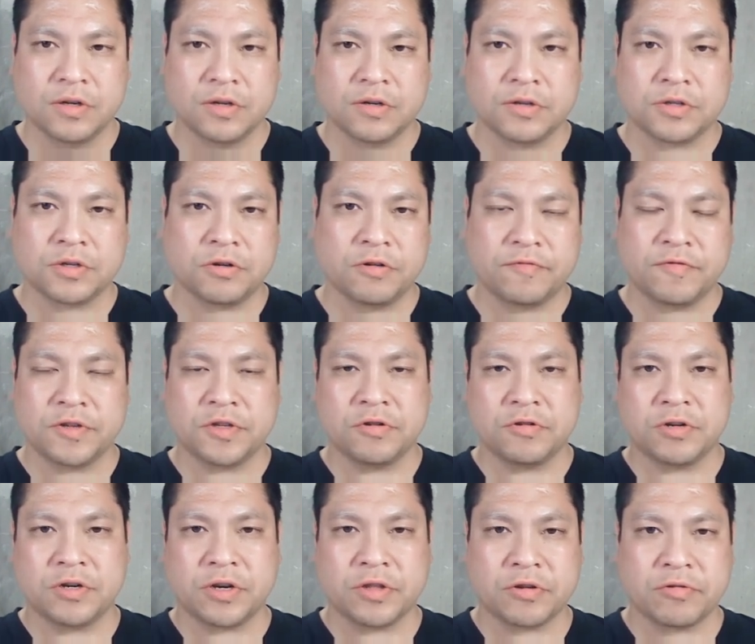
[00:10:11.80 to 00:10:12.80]
So if we
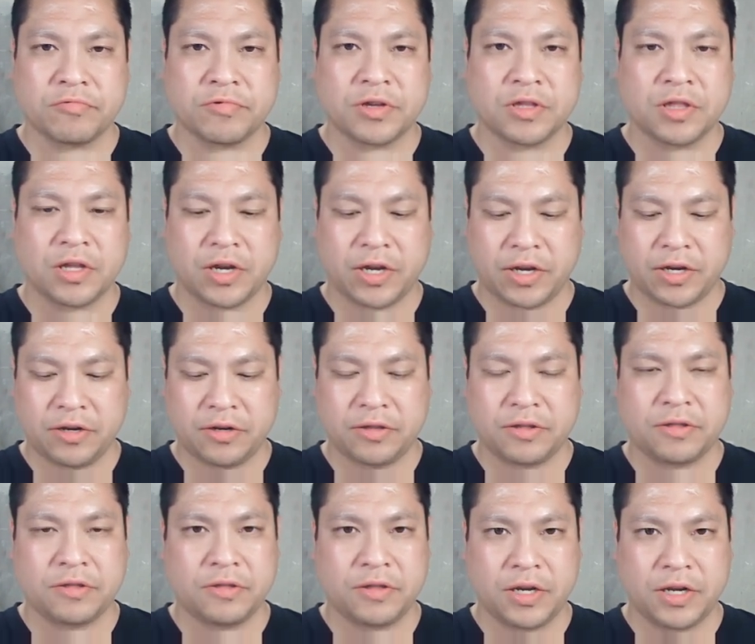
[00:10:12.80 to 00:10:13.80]
do another read line,
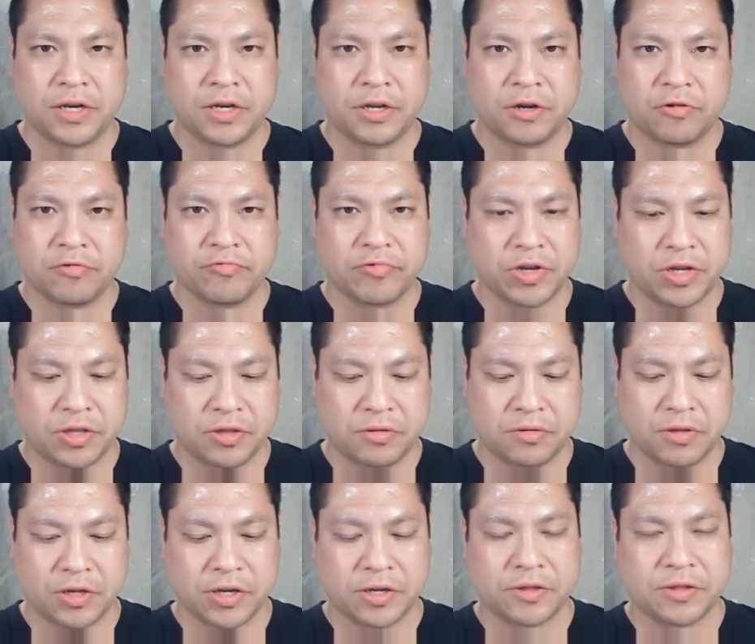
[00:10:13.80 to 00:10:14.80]
then it'll read
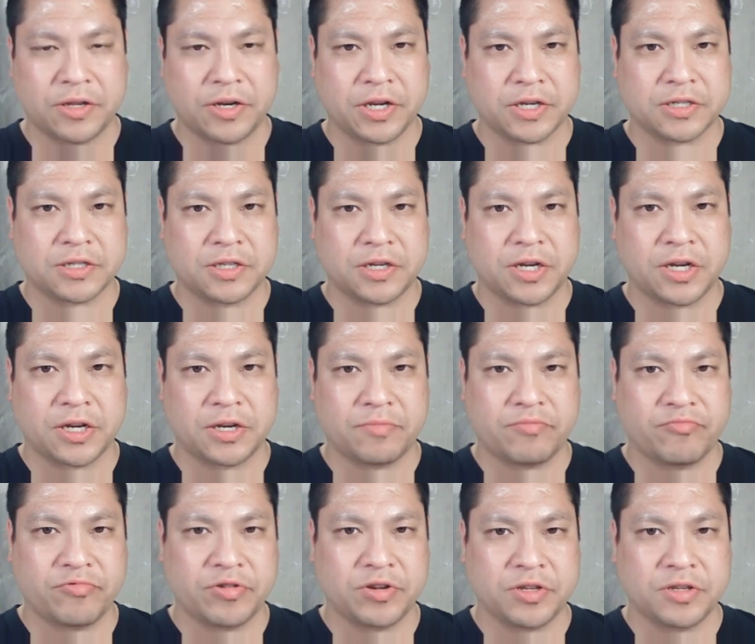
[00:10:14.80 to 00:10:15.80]
like the next line,
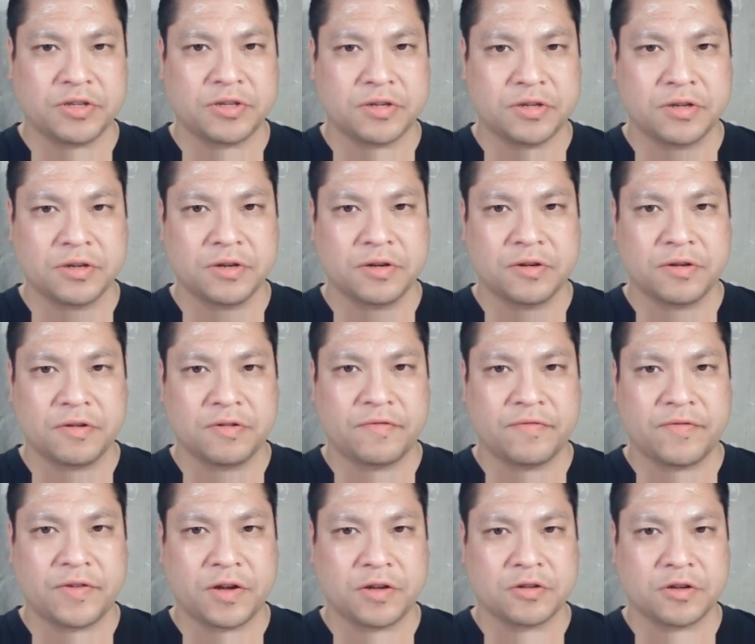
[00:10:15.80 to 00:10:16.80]
print
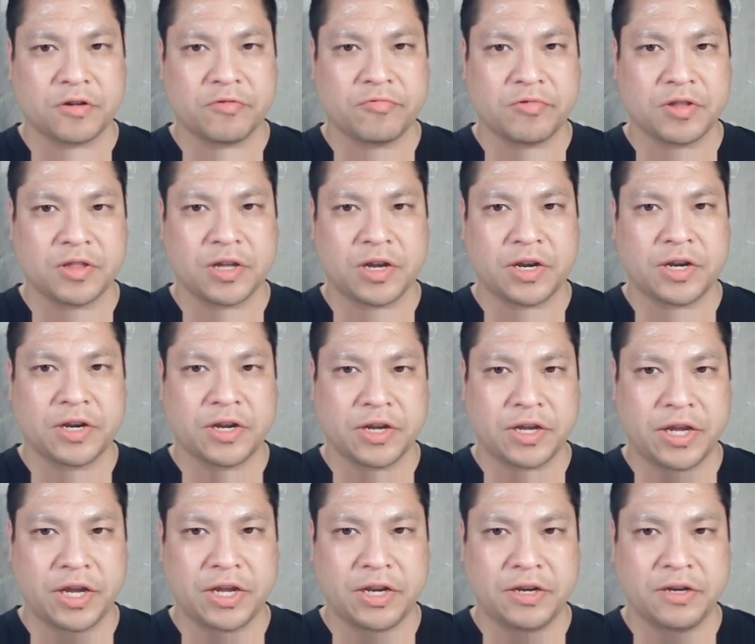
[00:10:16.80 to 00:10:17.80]
file.readline
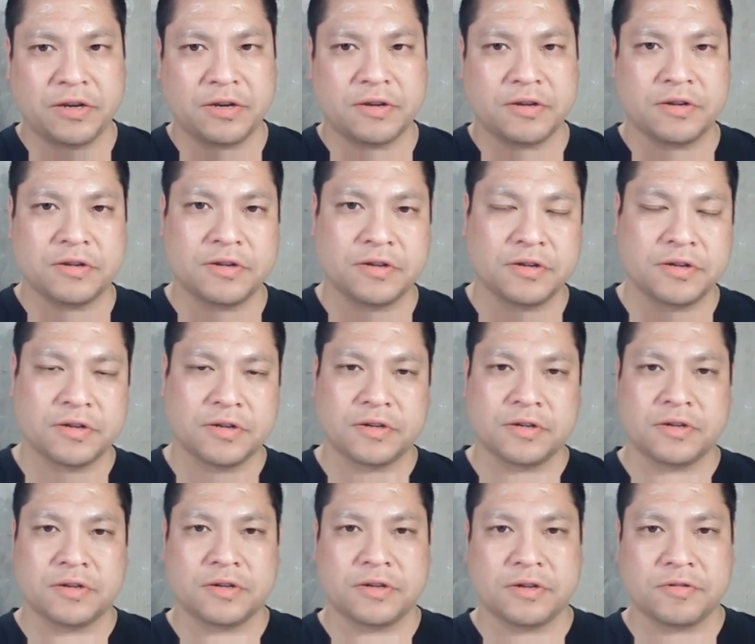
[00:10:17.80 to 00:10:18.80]
again.
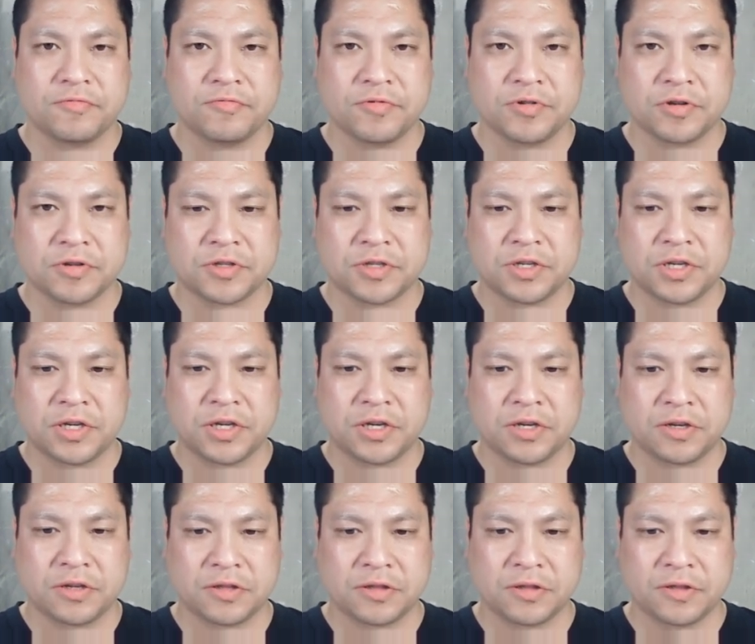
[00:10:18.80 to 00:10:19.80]
We'll
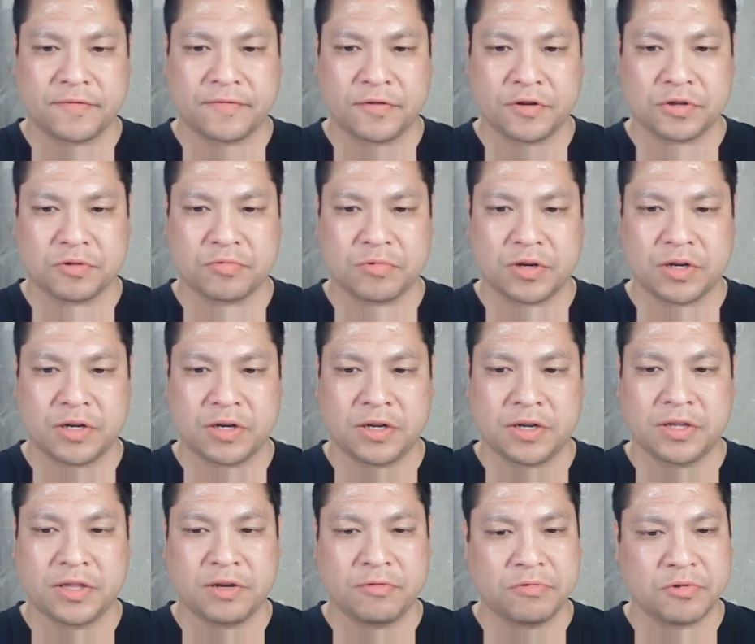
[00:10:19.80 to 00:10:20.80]
see the first one,
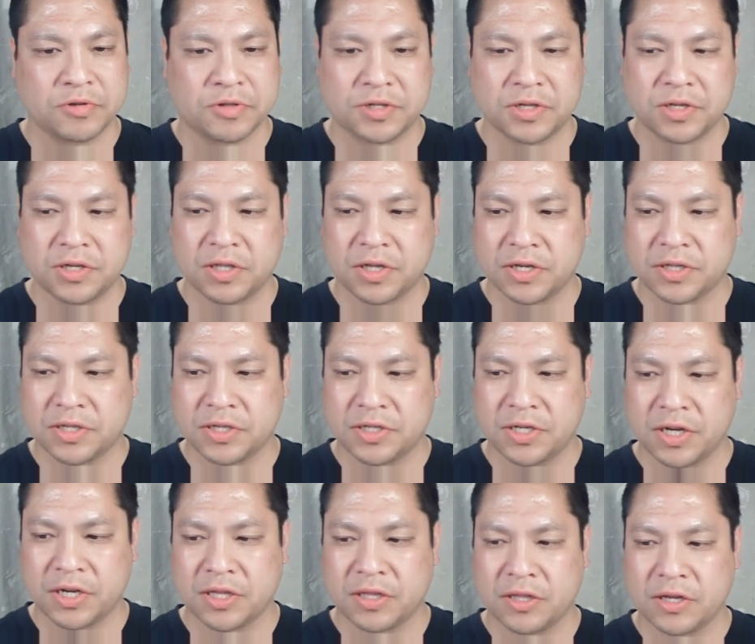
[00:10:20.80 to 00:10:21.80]
and then we'll see like the
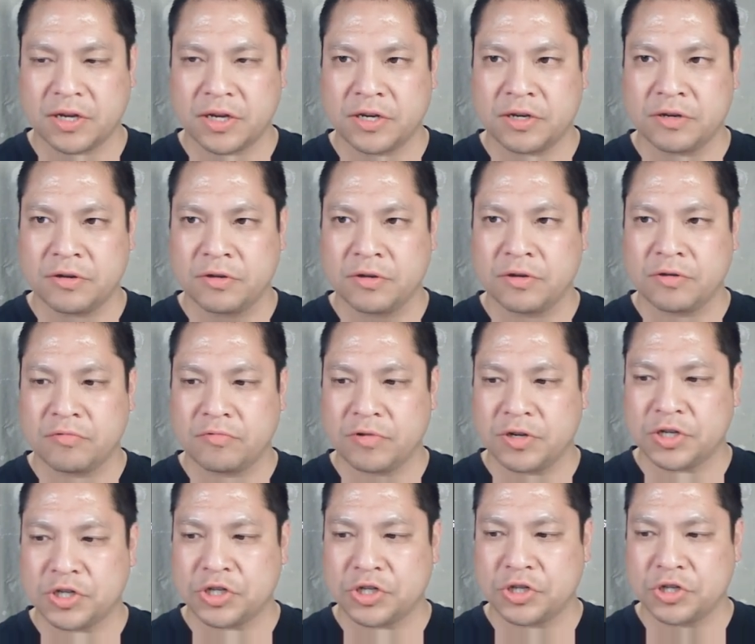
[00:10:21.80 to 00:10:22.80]
second line,
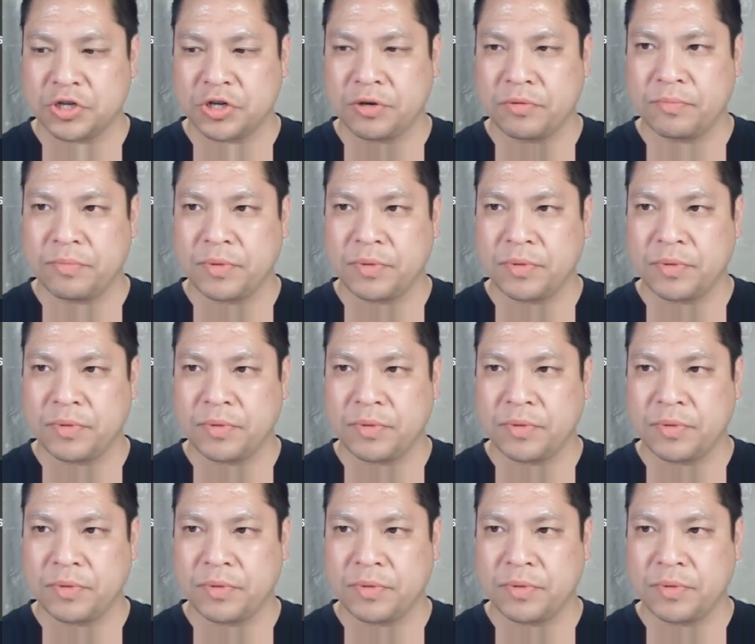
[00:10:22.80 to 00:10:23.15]
which should